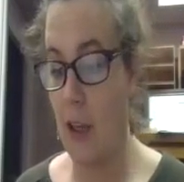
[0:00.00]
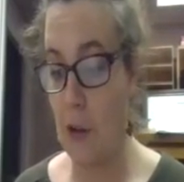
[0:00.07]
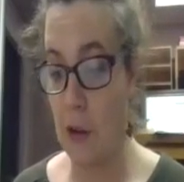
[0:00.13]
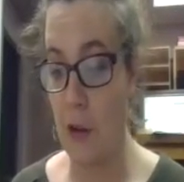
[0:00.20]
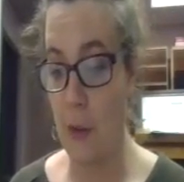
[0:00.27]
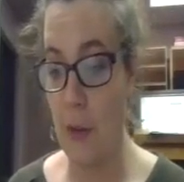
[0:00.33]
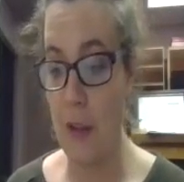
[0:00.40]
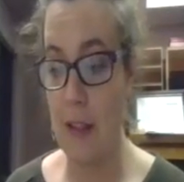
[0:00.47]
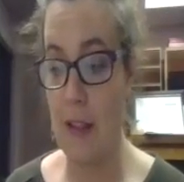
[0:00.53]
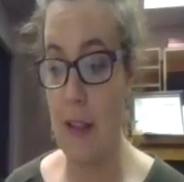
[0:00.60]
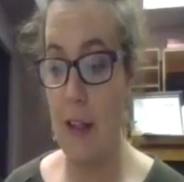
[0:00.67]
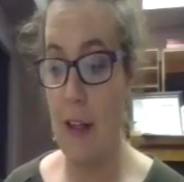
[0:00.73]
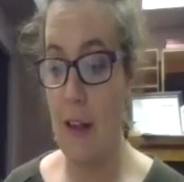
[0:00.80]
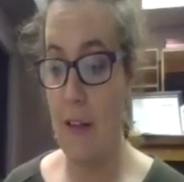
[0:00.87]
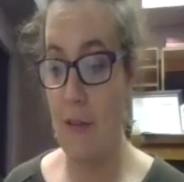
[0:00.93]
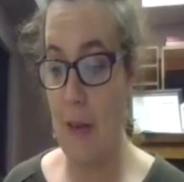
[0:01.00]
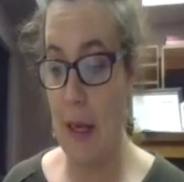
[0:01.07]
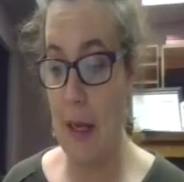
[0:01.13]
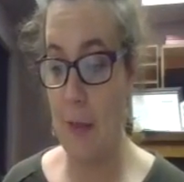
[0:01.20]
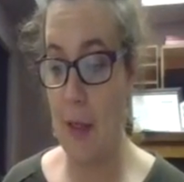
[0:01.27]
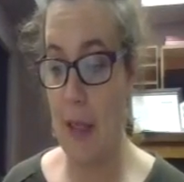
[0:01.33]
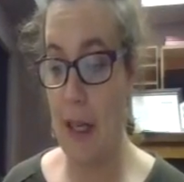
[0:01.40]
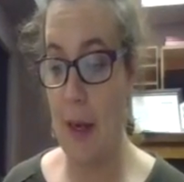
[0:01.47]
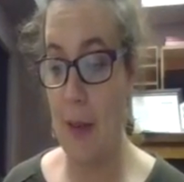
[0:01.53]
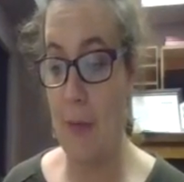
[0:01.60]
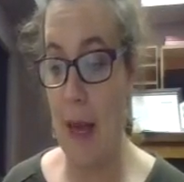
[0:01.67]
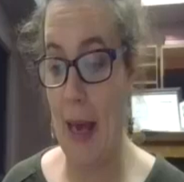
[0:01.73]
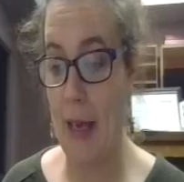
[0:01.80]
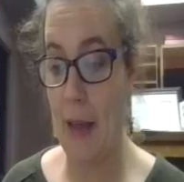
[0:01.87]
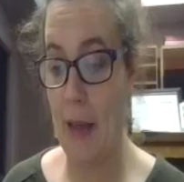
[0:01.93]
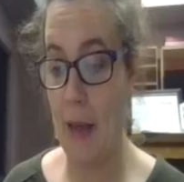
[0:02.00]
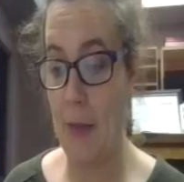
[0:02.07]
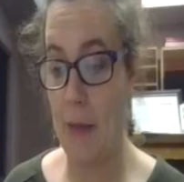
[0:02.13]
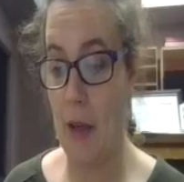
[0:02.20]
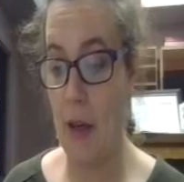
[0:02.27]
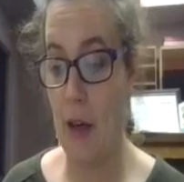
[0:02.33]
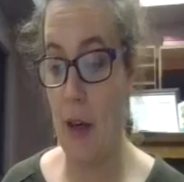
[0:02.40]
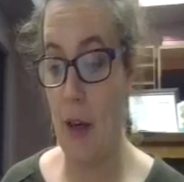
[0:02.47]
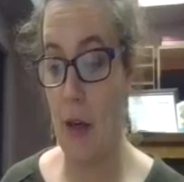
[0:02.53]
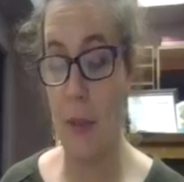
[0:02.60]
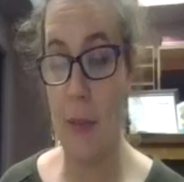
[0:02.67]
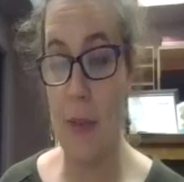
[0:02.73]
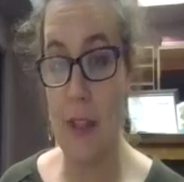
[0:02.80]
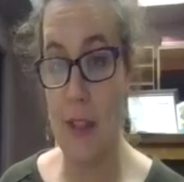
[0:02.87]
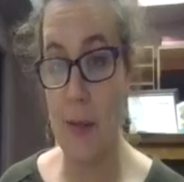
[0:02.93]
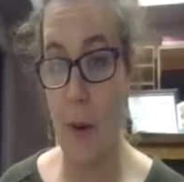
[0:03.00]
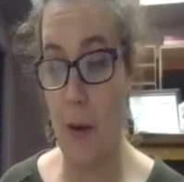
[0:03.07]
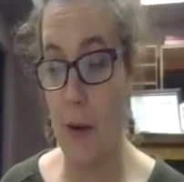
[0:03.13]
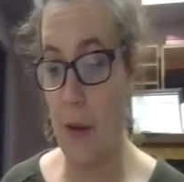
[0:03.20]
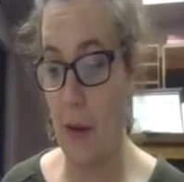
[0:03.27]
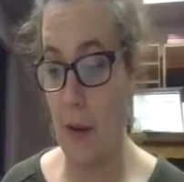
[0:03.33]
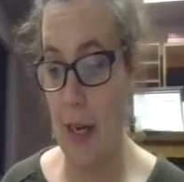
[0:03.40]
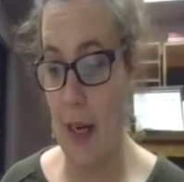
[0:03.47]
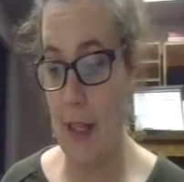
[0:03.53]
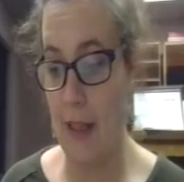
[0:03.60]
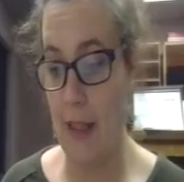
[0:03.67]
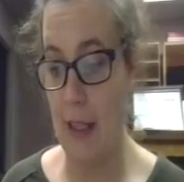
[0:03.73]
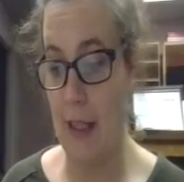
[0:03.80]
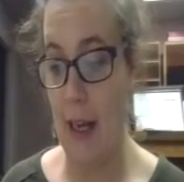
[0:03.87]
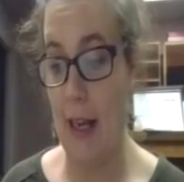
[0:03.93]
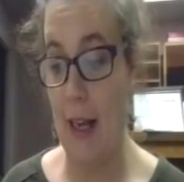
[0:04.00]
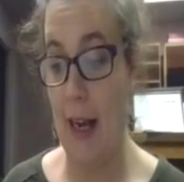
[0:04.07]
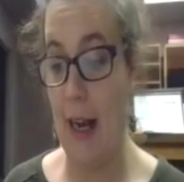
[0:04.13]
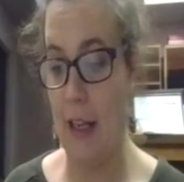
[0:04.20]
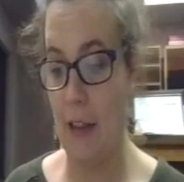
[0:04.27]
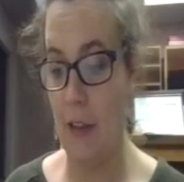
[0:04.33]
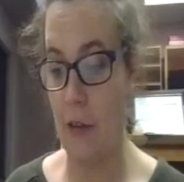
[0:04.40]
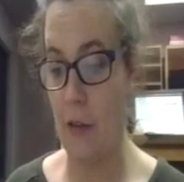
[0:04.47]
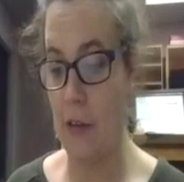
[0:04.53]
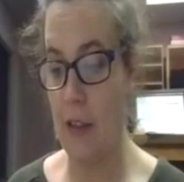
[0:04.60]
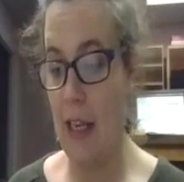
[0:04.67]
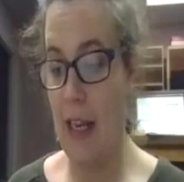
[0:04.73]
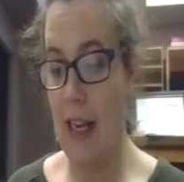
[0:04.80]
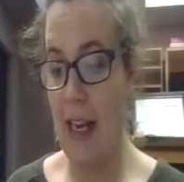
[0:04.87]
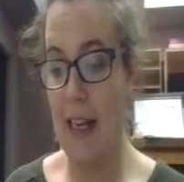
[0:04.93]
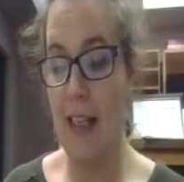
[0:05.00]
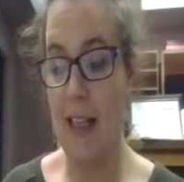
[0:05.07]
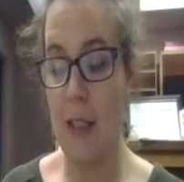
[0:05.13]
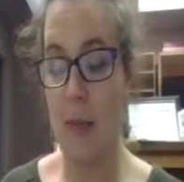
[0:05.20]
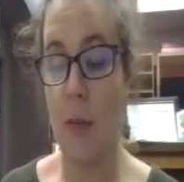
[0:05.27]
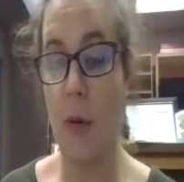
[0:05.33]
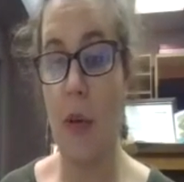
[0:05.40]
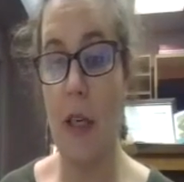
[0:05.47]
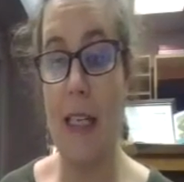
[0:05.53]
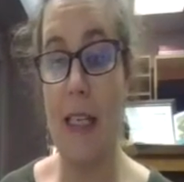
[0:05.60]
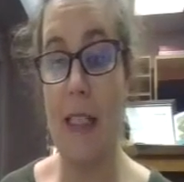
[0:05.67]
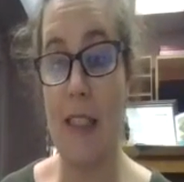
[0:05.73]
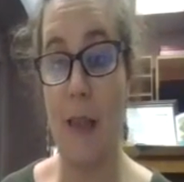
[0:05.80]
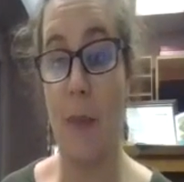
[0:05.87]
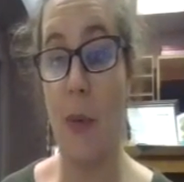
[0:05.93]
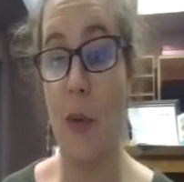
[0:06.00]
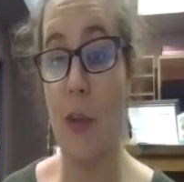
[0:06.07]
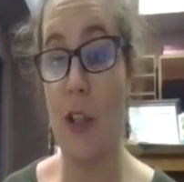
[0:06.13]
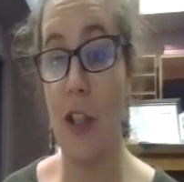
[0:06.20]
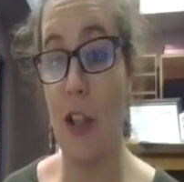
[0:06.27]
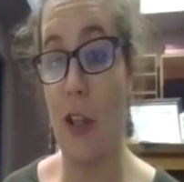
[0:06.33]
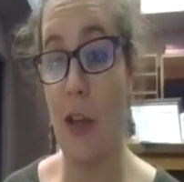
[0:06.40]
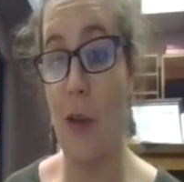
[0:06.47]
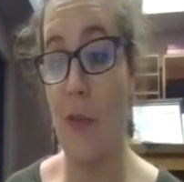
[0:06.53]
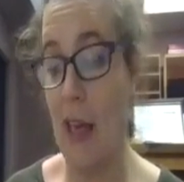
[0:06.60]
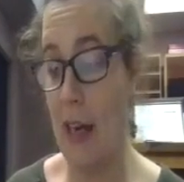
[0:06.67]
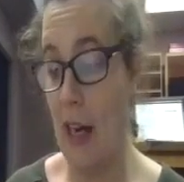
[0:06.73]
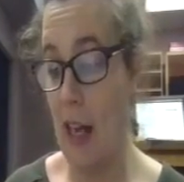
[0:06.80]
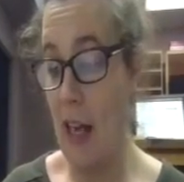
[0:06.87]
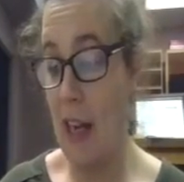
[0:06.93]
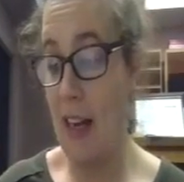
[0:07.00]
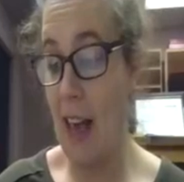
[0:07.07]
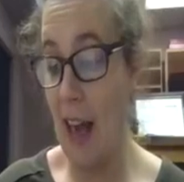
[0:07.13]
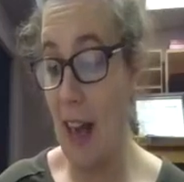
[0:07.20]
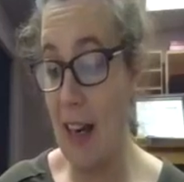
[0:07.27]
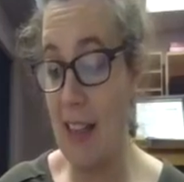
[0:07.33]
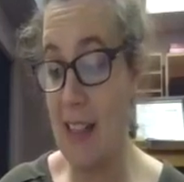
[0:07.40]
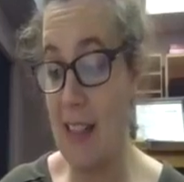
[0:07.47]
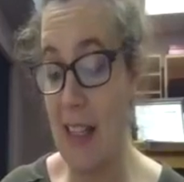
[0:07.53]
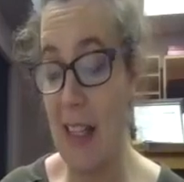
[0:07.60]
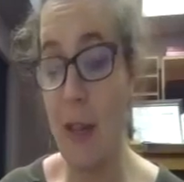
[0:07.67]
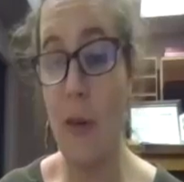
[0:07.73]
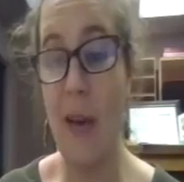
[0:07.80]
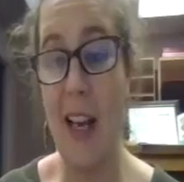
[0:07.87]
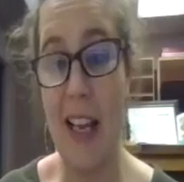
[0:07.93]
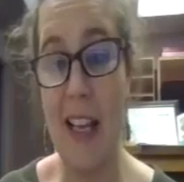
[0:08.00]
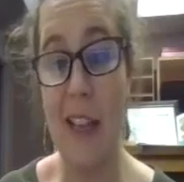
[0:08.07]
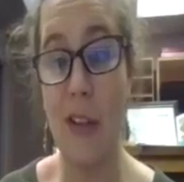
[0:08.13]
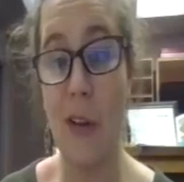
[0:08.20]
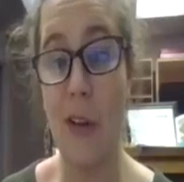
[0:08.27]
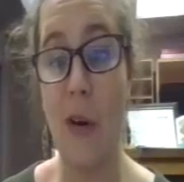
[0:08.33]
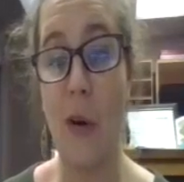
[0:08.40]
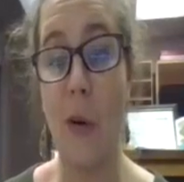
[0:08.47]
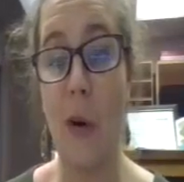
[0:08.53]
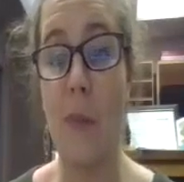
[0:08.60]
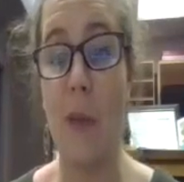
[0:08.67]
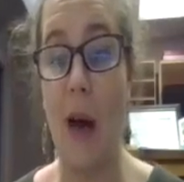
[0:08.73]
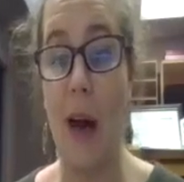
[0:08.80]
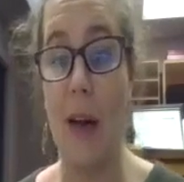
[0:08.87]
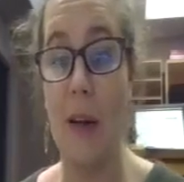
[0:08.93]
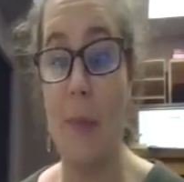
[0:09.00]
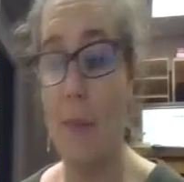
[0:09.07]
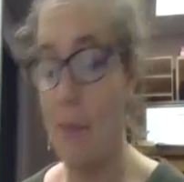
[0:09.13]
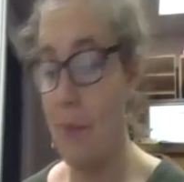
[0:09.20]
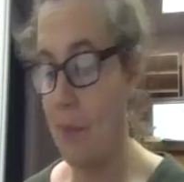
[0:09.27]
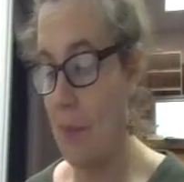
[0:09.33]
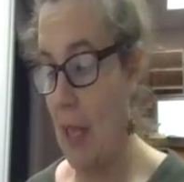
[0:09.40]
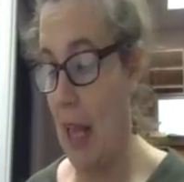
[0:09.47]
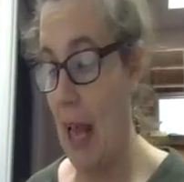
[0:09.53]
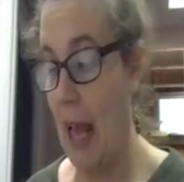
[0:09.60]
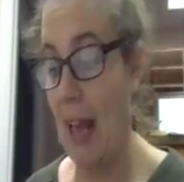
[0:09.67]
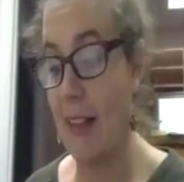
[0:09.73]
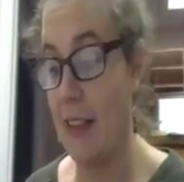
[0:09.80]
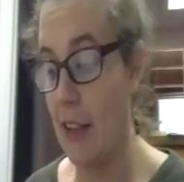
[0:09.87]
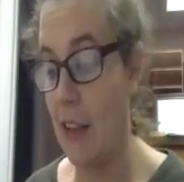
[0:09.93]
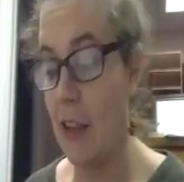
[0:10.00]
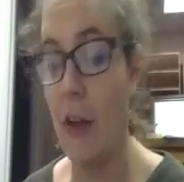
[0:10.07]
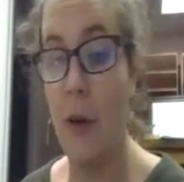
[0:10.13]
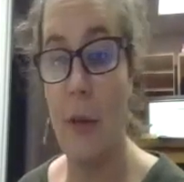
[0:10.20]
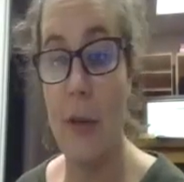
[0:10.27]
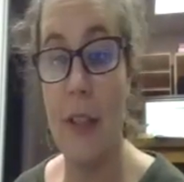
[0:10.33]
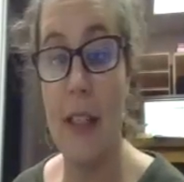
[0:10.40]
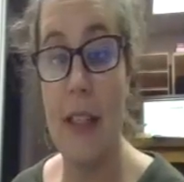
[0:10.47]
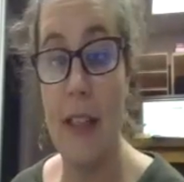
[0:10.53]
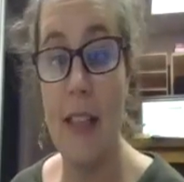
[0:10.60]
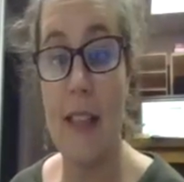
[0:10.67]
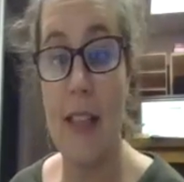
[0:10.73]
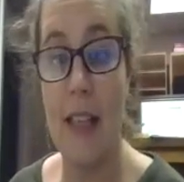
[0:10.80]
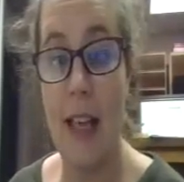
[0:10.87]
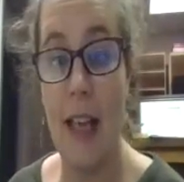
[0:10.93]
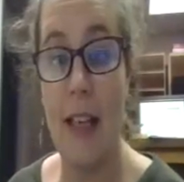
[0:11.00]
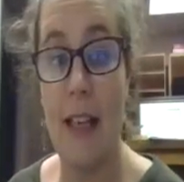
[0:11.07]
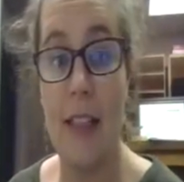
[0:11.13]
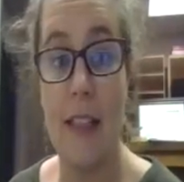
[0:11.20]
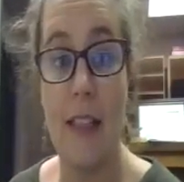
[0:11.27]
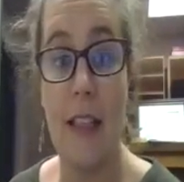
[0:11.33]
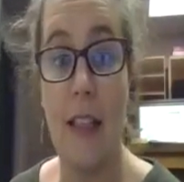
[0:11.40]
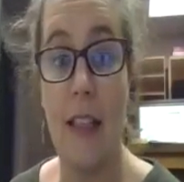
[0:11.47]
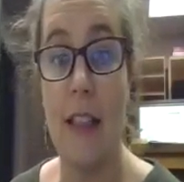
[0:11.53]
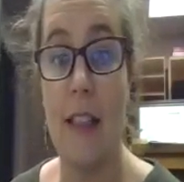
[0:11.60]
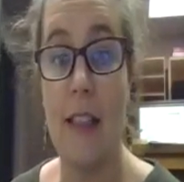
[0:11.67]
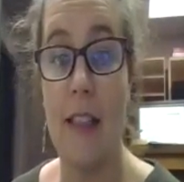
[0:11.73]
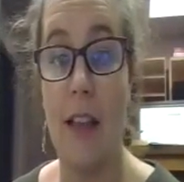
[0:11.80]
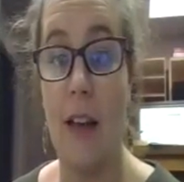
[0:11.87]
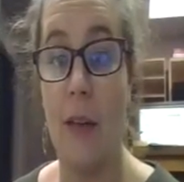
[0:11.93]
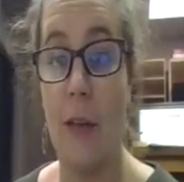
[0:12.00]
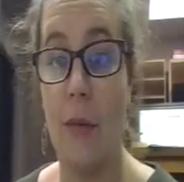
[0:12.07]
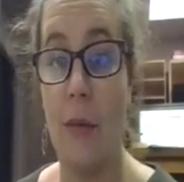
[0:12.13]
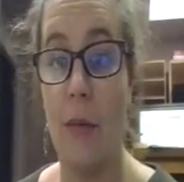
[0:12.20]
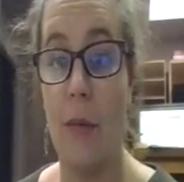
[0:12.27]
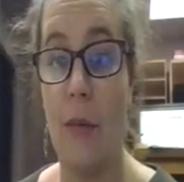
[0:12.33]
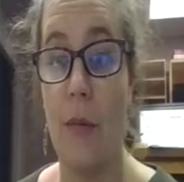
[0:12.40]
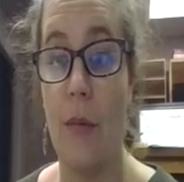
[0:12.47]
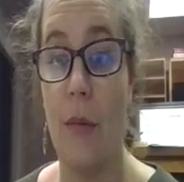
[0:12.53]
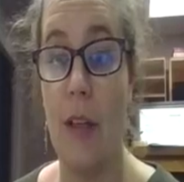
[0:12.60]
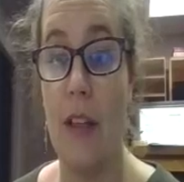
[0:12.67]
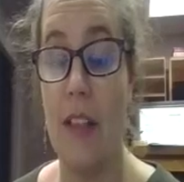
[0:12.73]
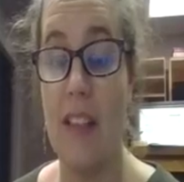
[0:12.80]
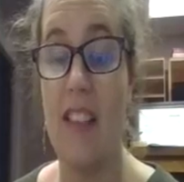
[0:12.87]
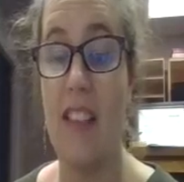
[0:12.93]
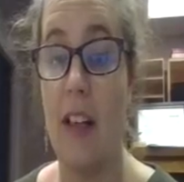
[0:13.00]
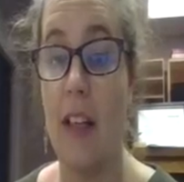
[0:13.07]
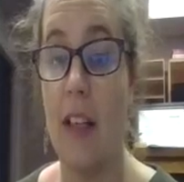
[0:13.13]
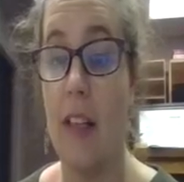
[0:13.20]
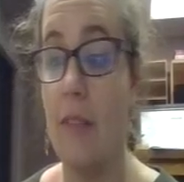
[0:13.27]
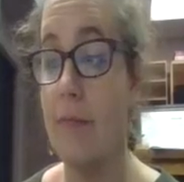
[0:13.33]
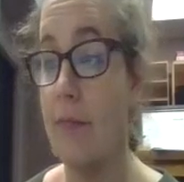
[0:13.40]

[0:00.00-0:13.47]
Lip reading: guerrilla, family, a madam, or business partner, and then handlers. And it is important to note that not a single handler or bottom acted alone in this case, in this study.